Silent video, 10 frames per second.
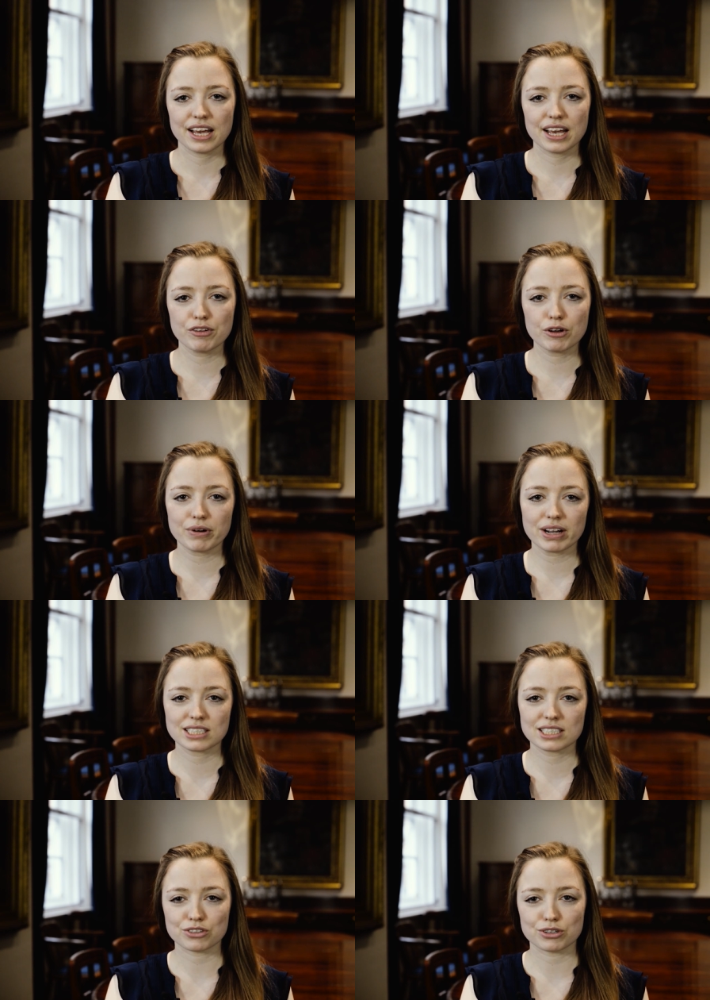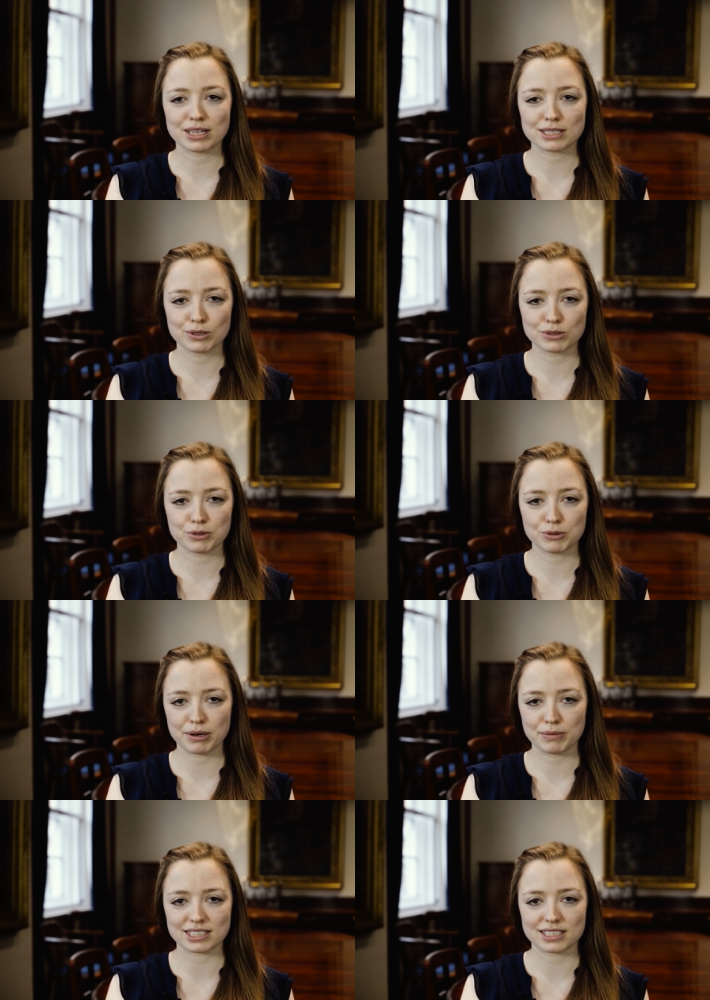If your practice group has multiple
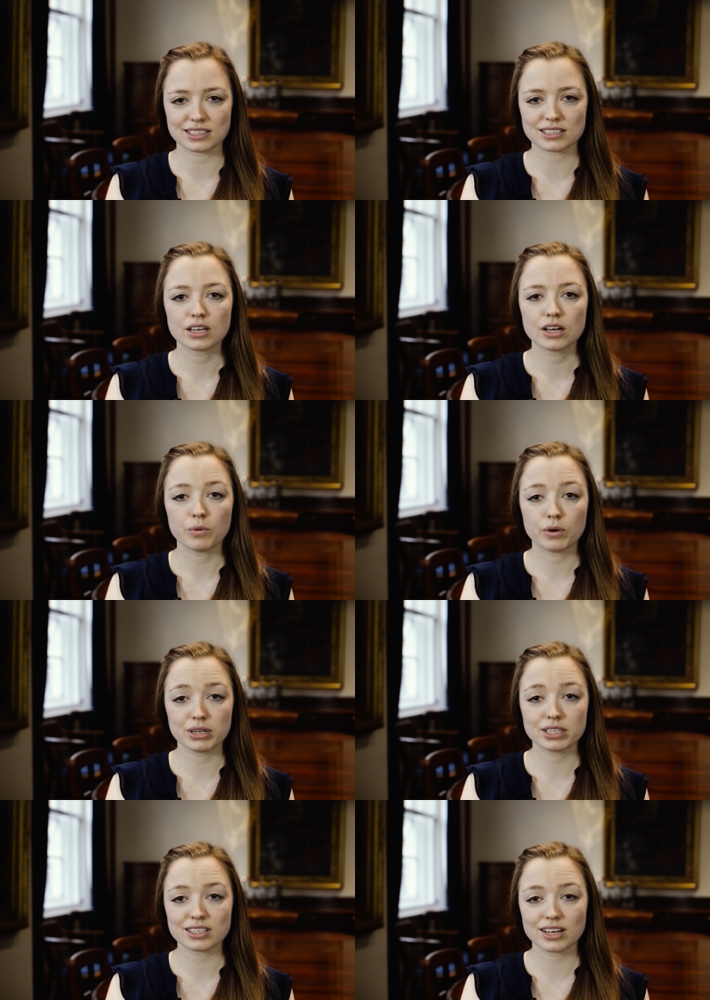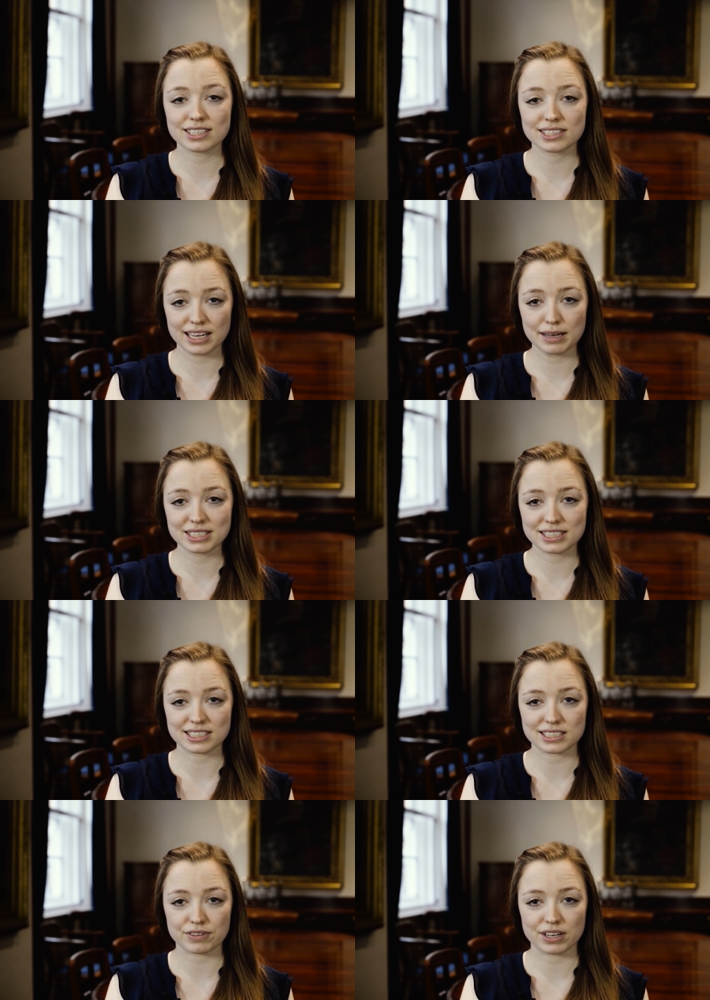premises, we will assign the same
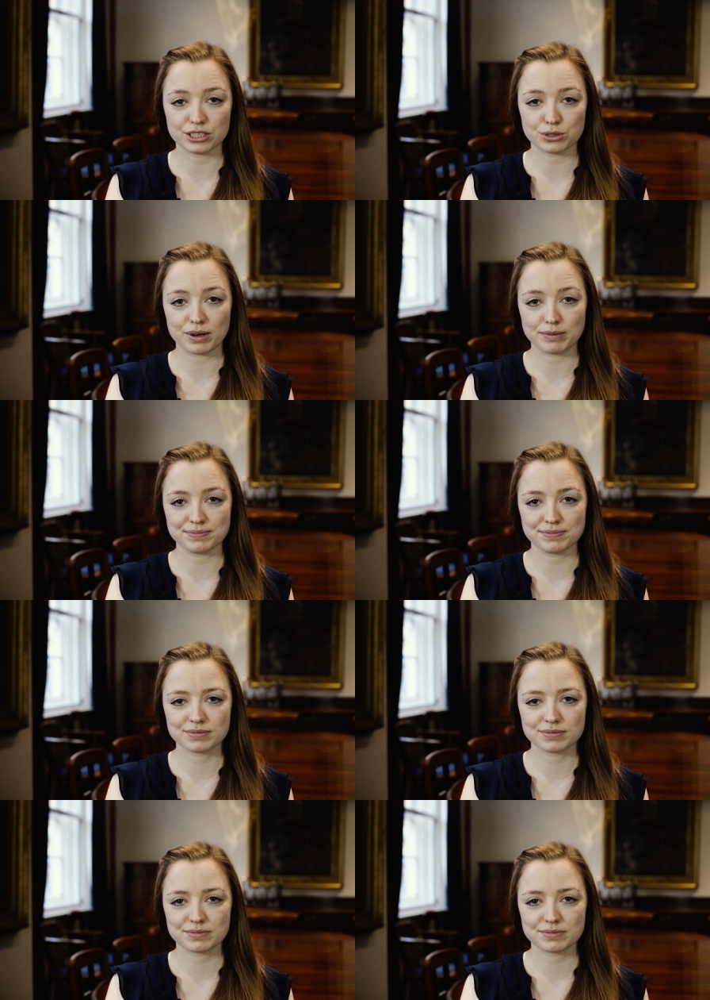assessor for each one.